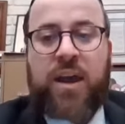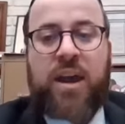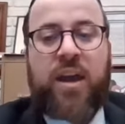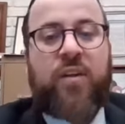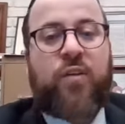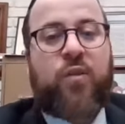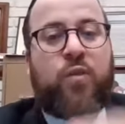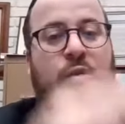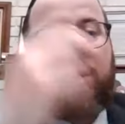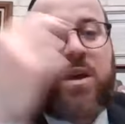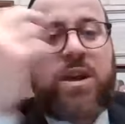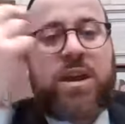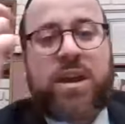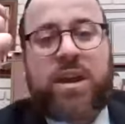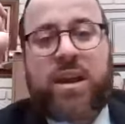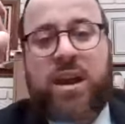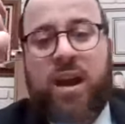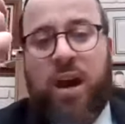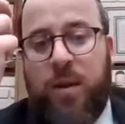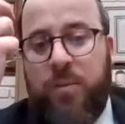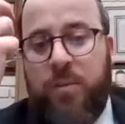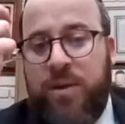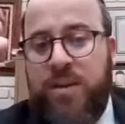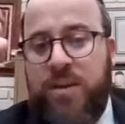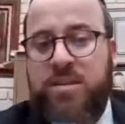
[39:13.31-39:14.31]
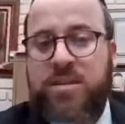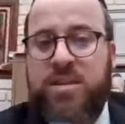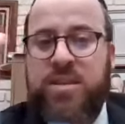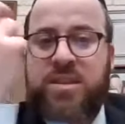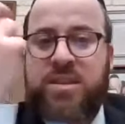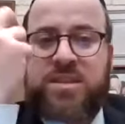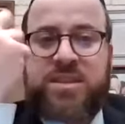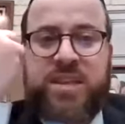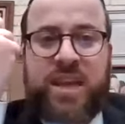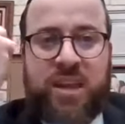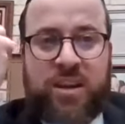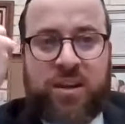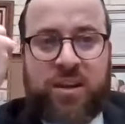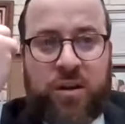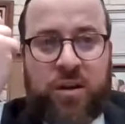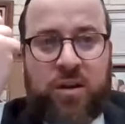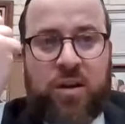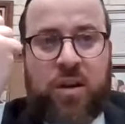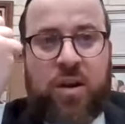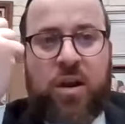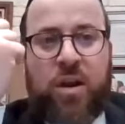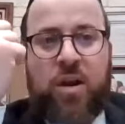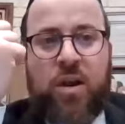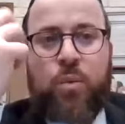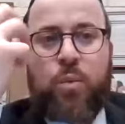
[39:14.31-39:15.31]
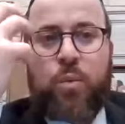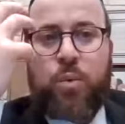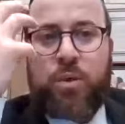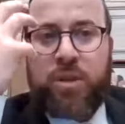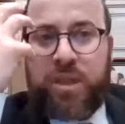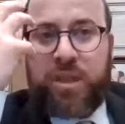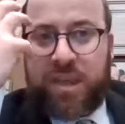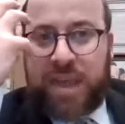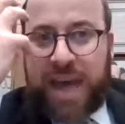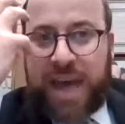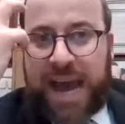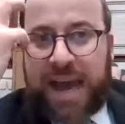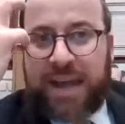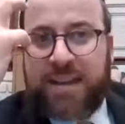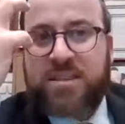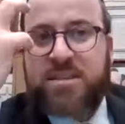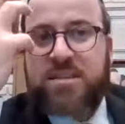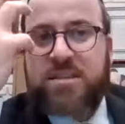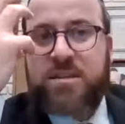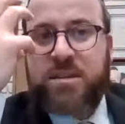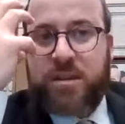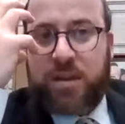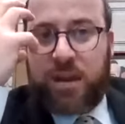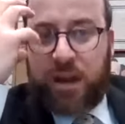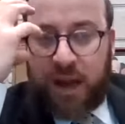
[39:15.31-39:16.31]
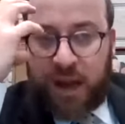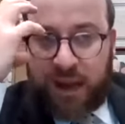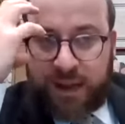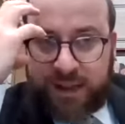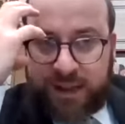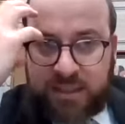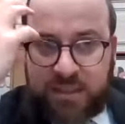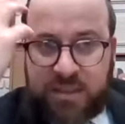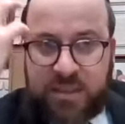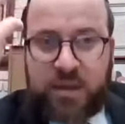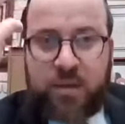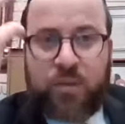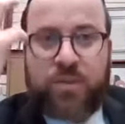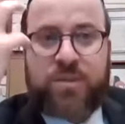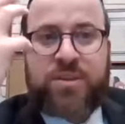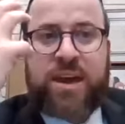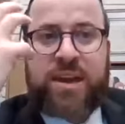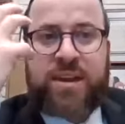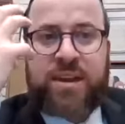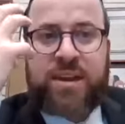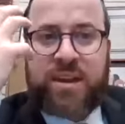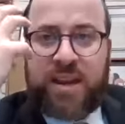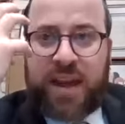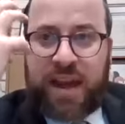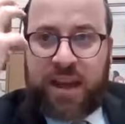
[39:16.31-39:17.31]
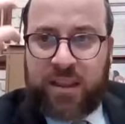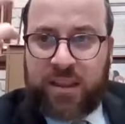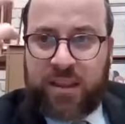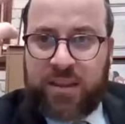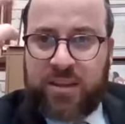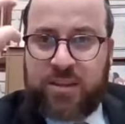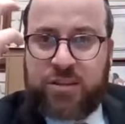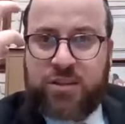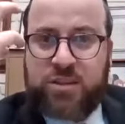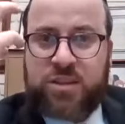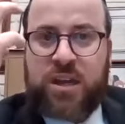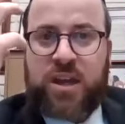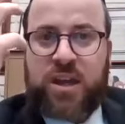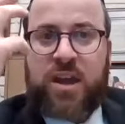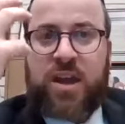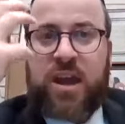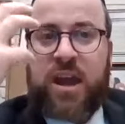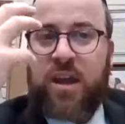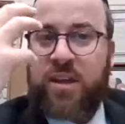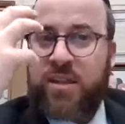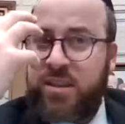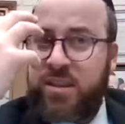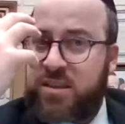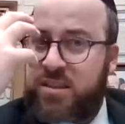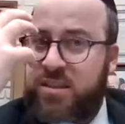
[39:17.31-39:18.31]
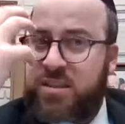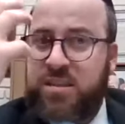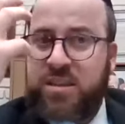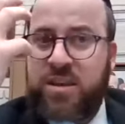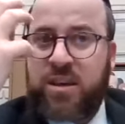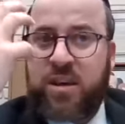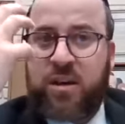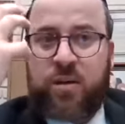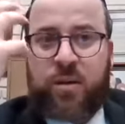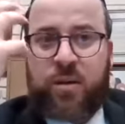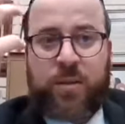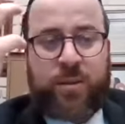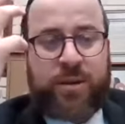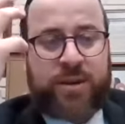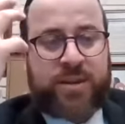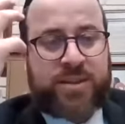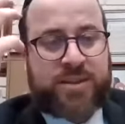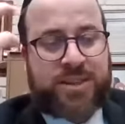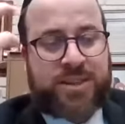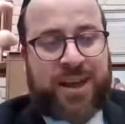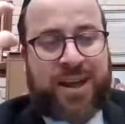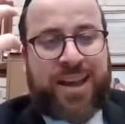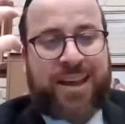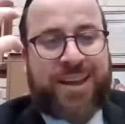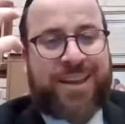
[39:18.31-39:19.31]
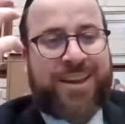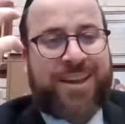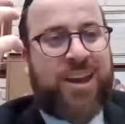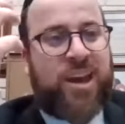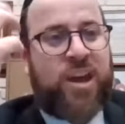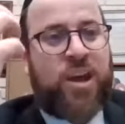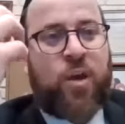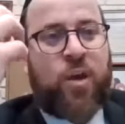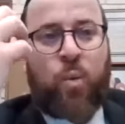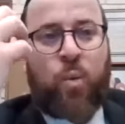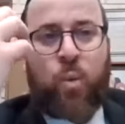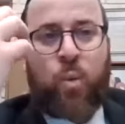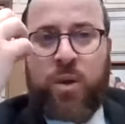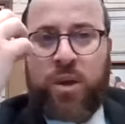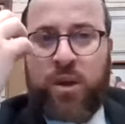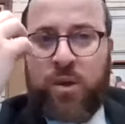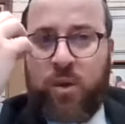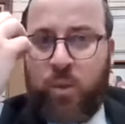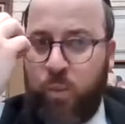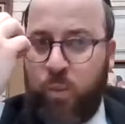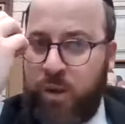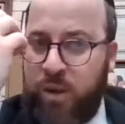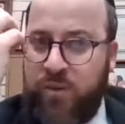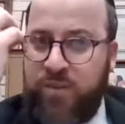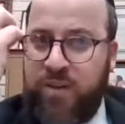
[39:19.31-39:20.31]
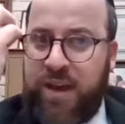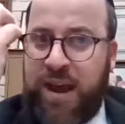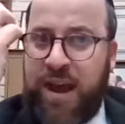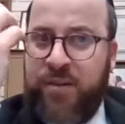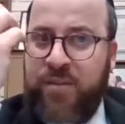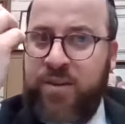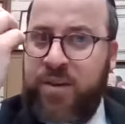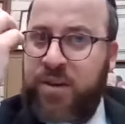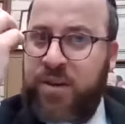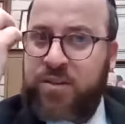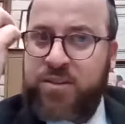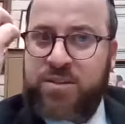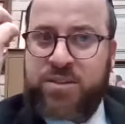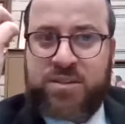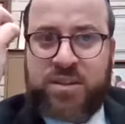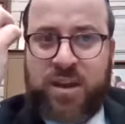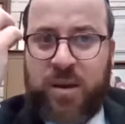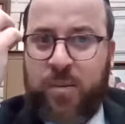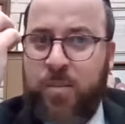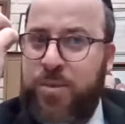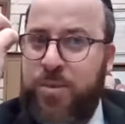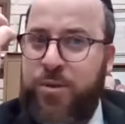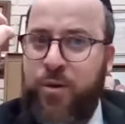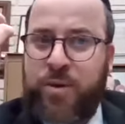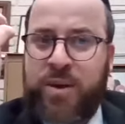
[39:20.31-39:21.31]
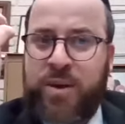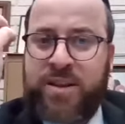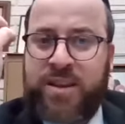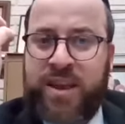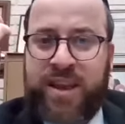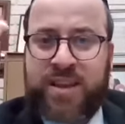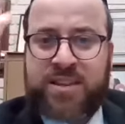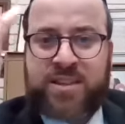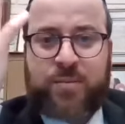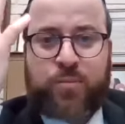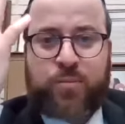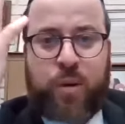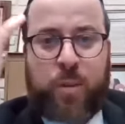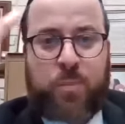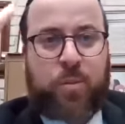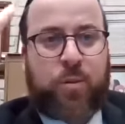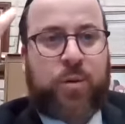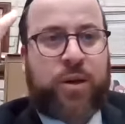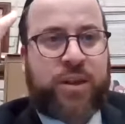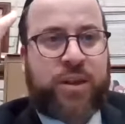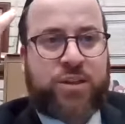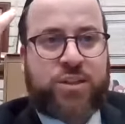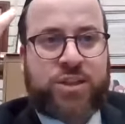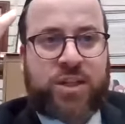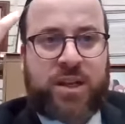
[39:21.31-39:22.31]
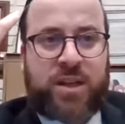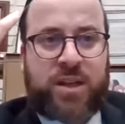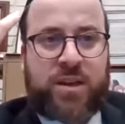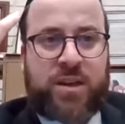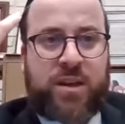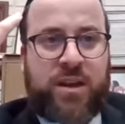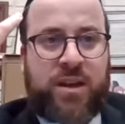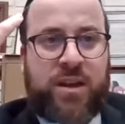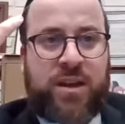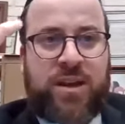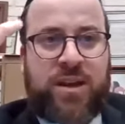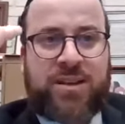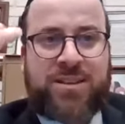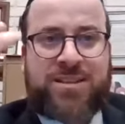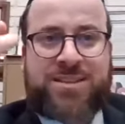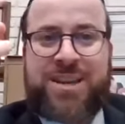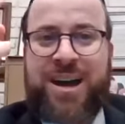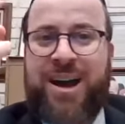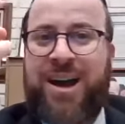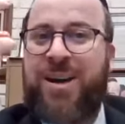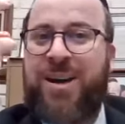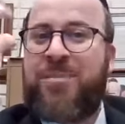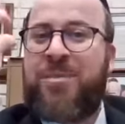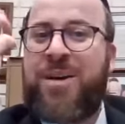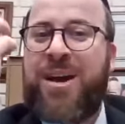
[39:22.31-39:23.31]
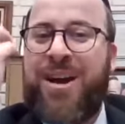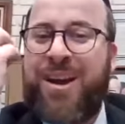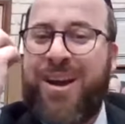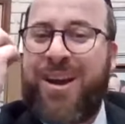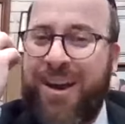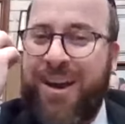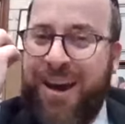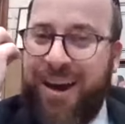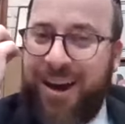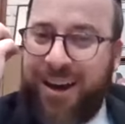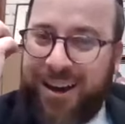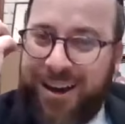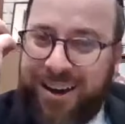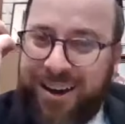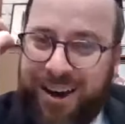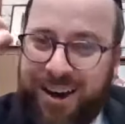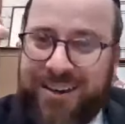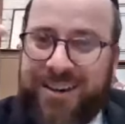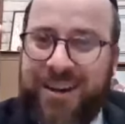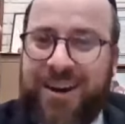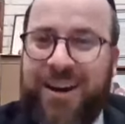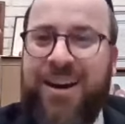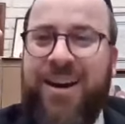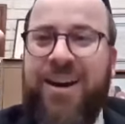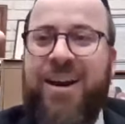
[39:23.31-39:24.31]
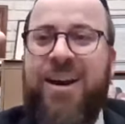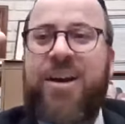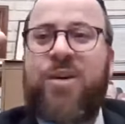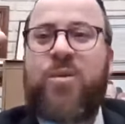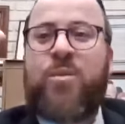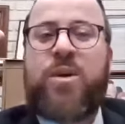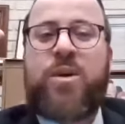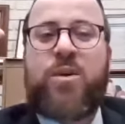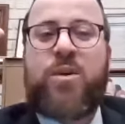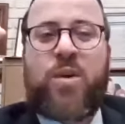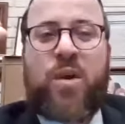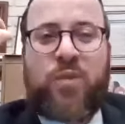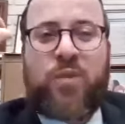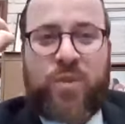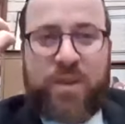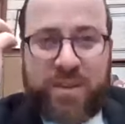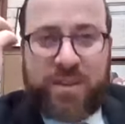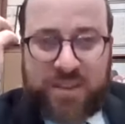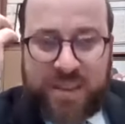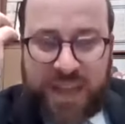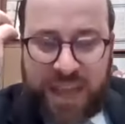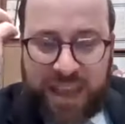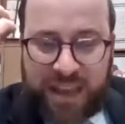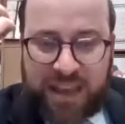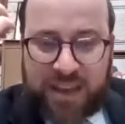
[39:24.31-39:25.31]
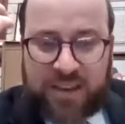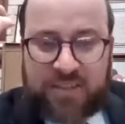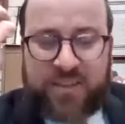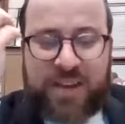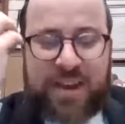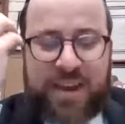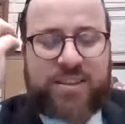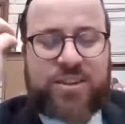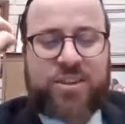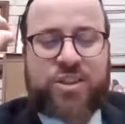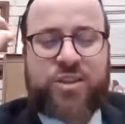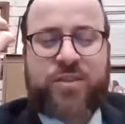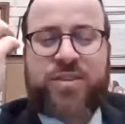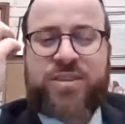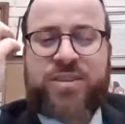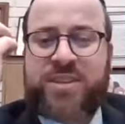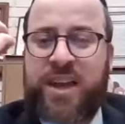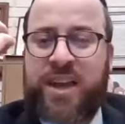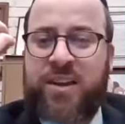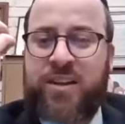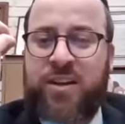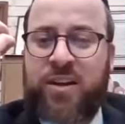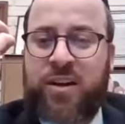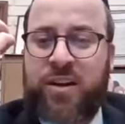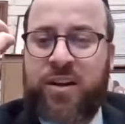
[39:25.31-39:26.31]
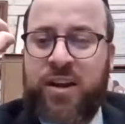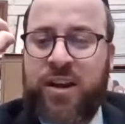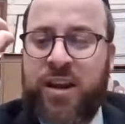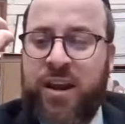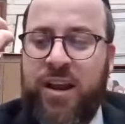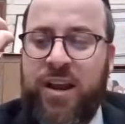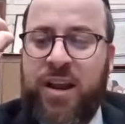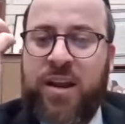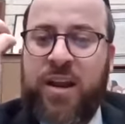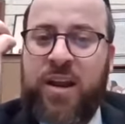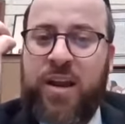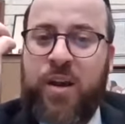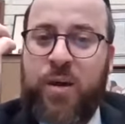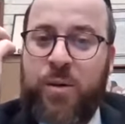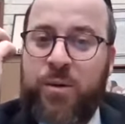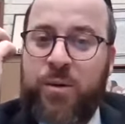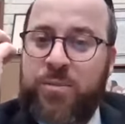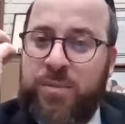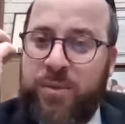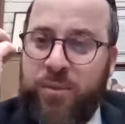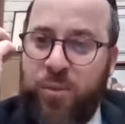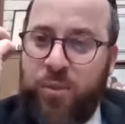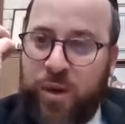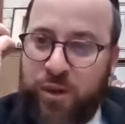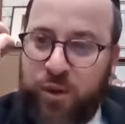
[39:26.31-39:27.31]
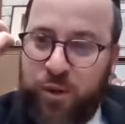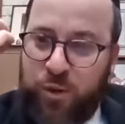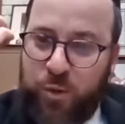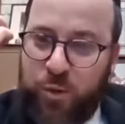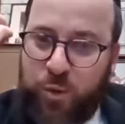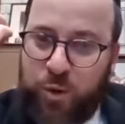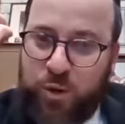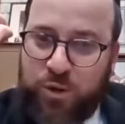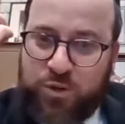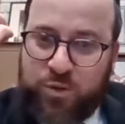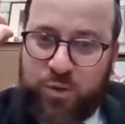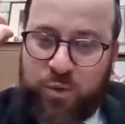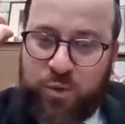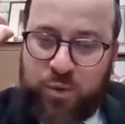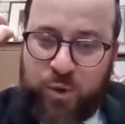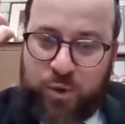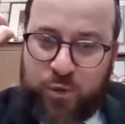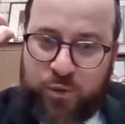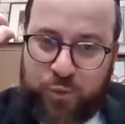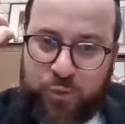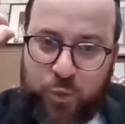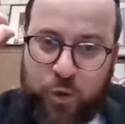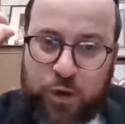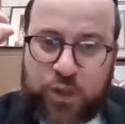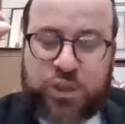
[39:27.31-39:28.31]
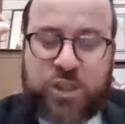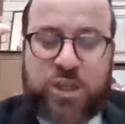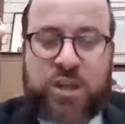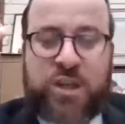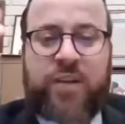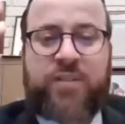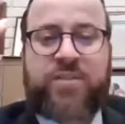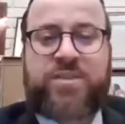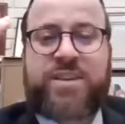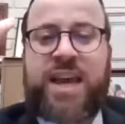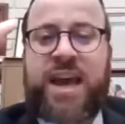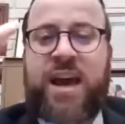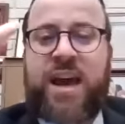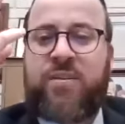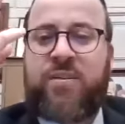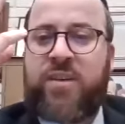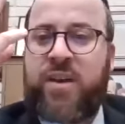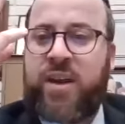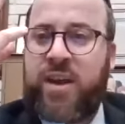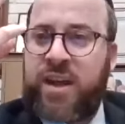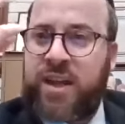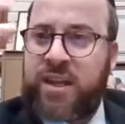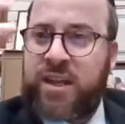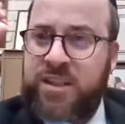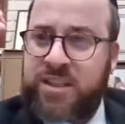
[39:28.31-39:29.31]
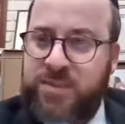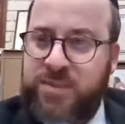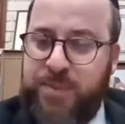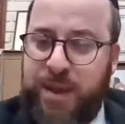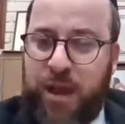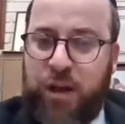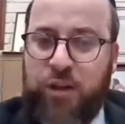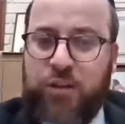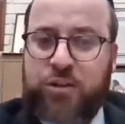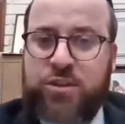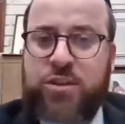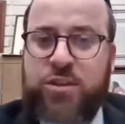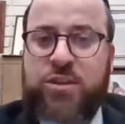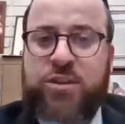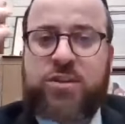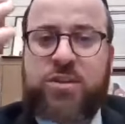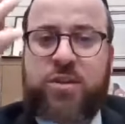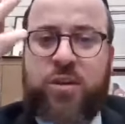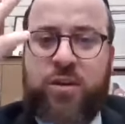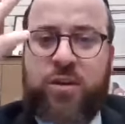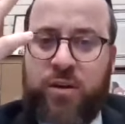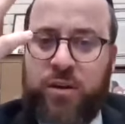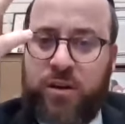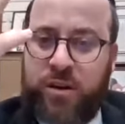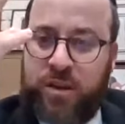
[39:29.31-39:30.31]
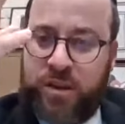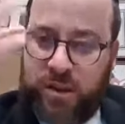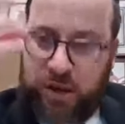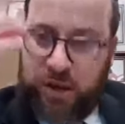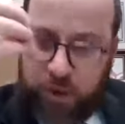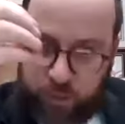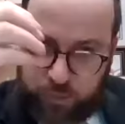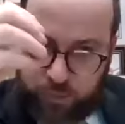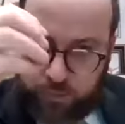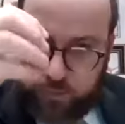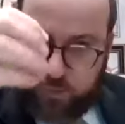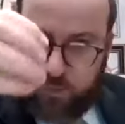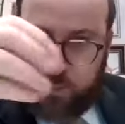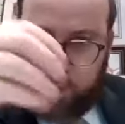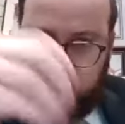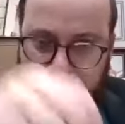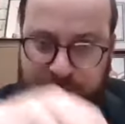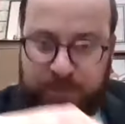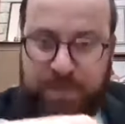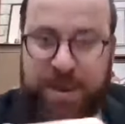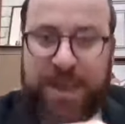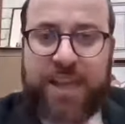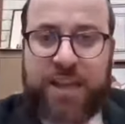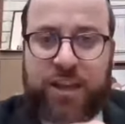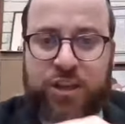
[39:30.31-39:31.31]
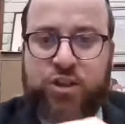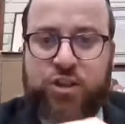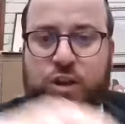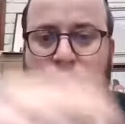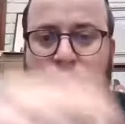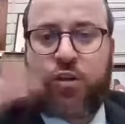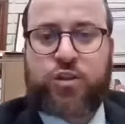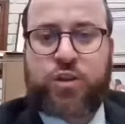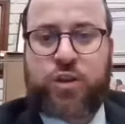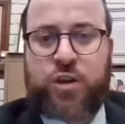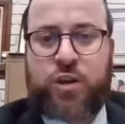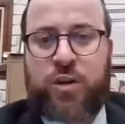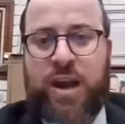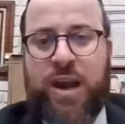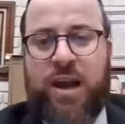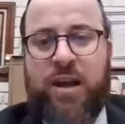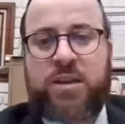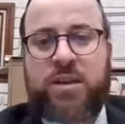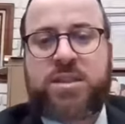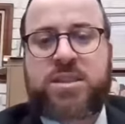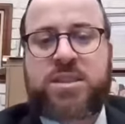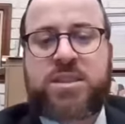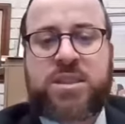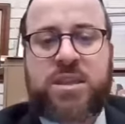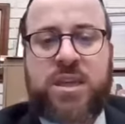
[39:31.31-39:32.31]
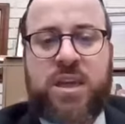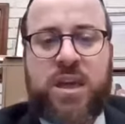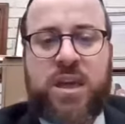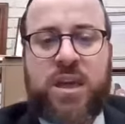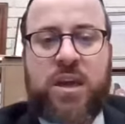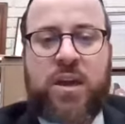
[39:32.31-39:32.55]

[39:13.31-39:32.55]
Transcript: If we come into the Seder with that idea, with that knowledge, and this year, Rabbi Sai, we, we are having some 30 days of preparation, some hachana. We, if we take advantage of a Seder, whether we're fortunate enough to have spouses or our immediate children in our house,